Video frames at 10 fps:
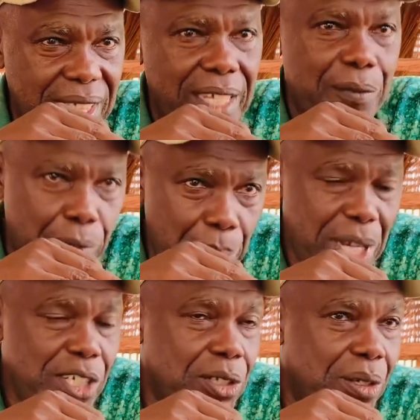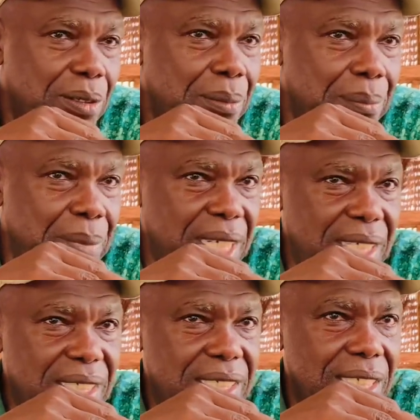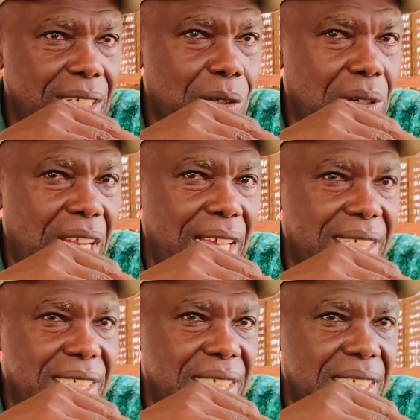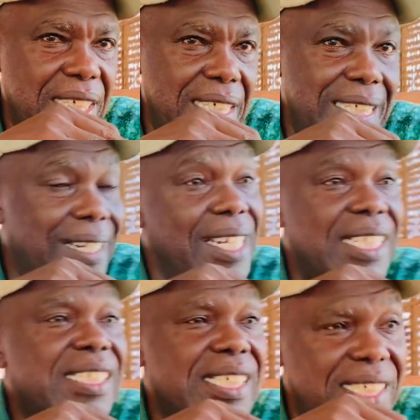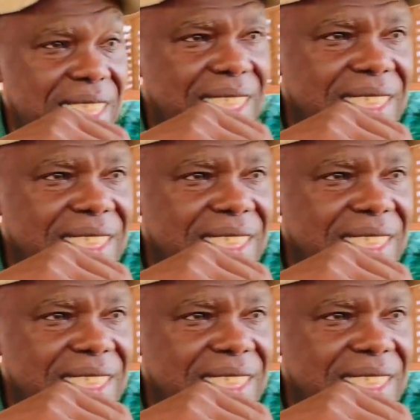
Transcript: Information means, like in the rainy season,